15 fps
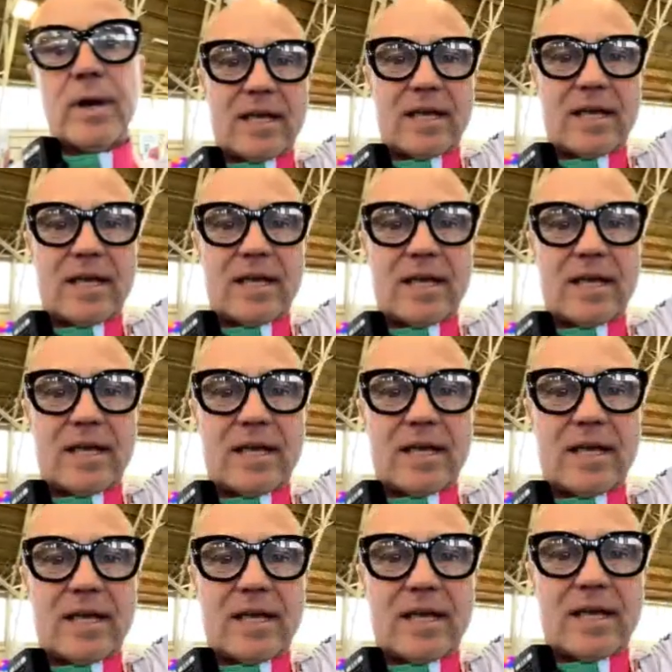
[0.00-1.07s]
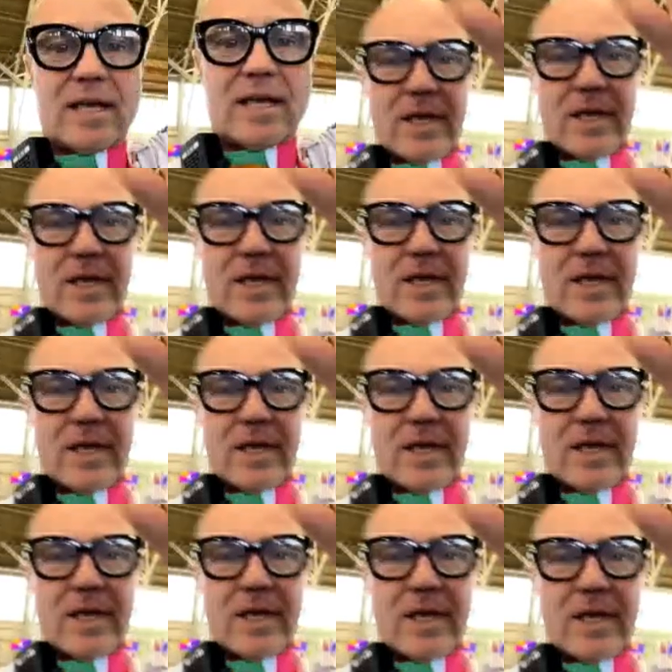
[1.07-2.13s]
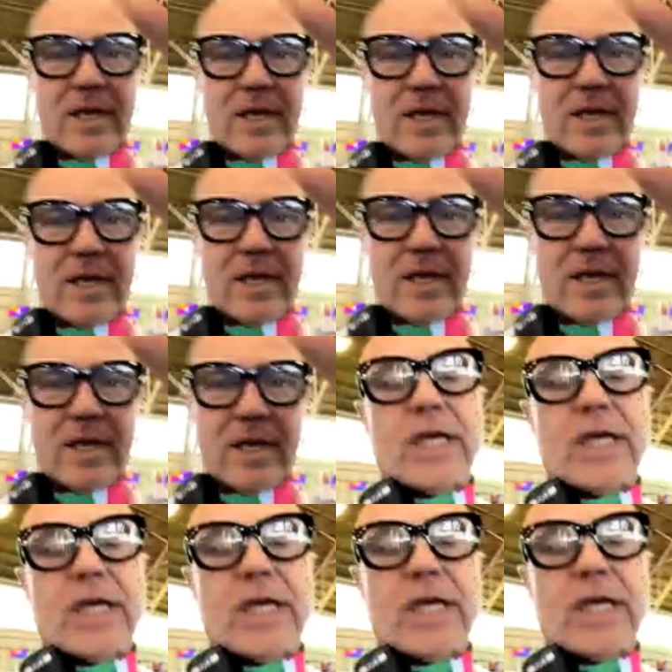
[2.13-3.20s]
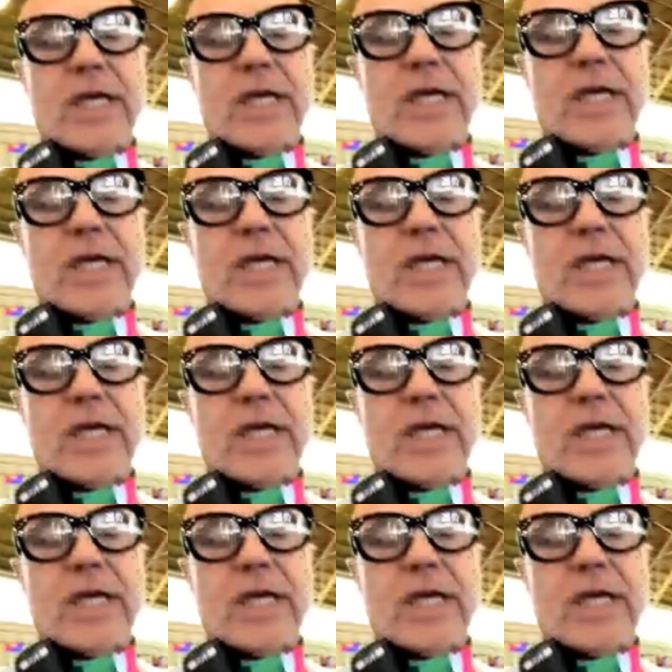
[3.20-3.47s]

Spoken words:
This person isn't speaking.